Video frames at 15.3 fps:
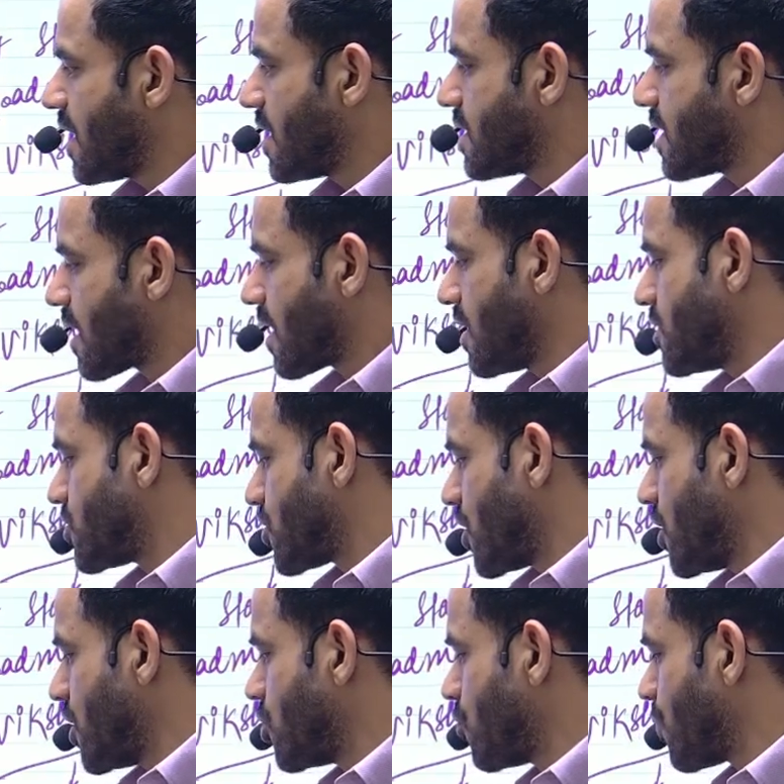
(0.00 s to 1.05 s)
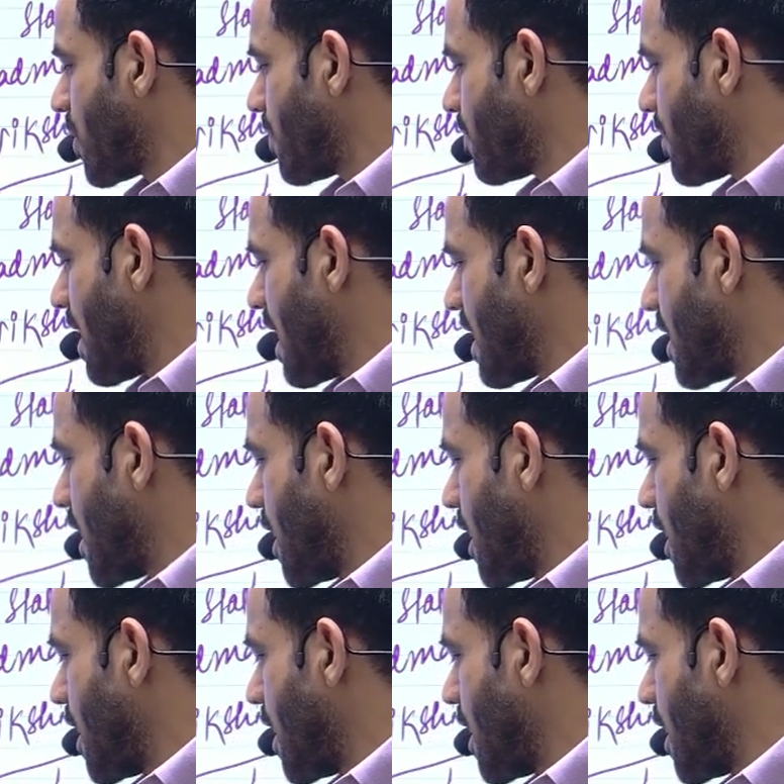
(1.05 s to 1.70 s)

in the country to prepare a